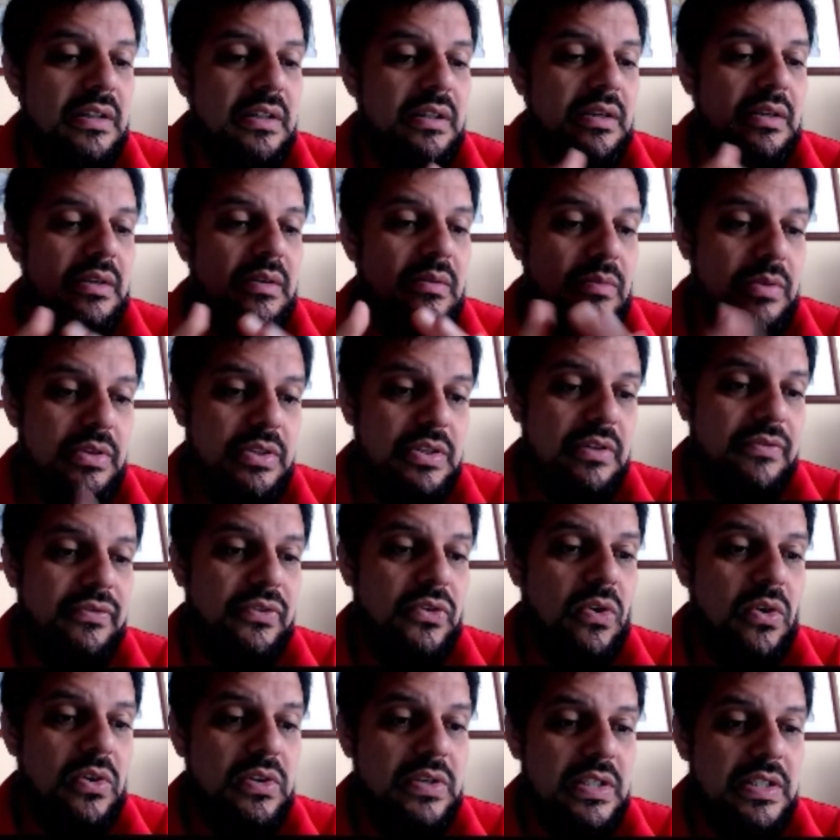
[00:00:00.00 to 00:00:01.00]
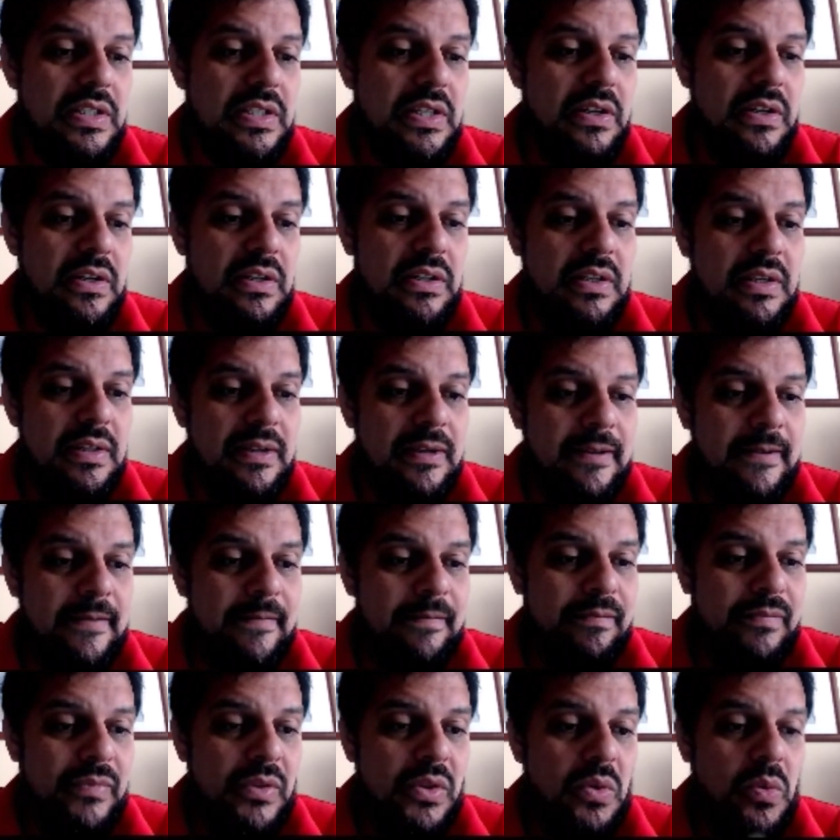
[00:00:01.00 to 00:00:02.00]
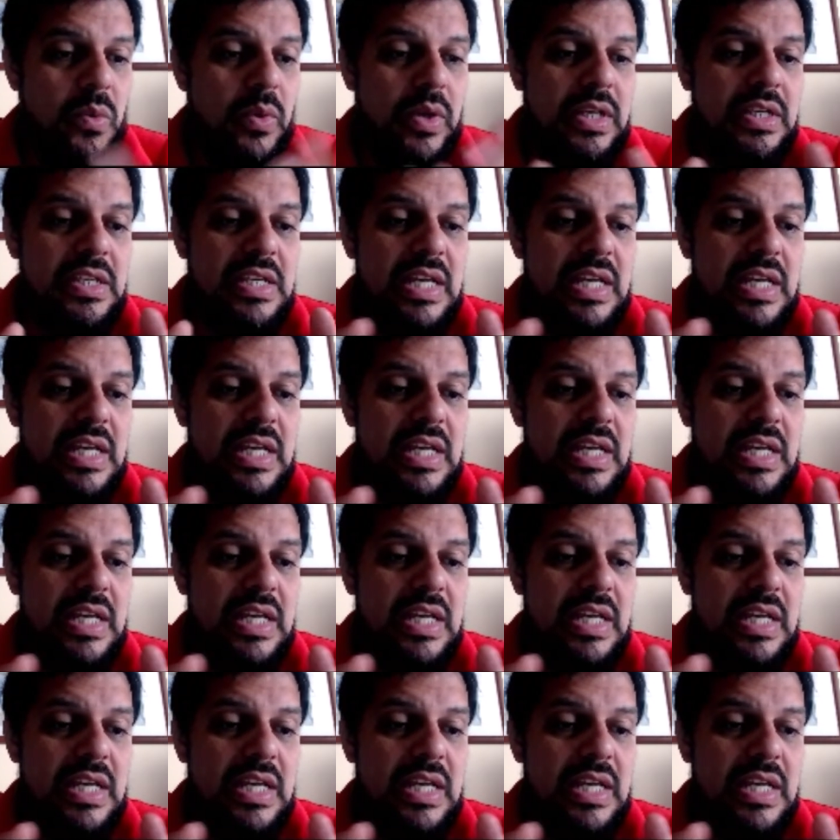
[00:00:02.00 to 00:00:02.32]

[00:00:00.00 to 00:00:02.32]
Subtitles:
which of course is good. Queen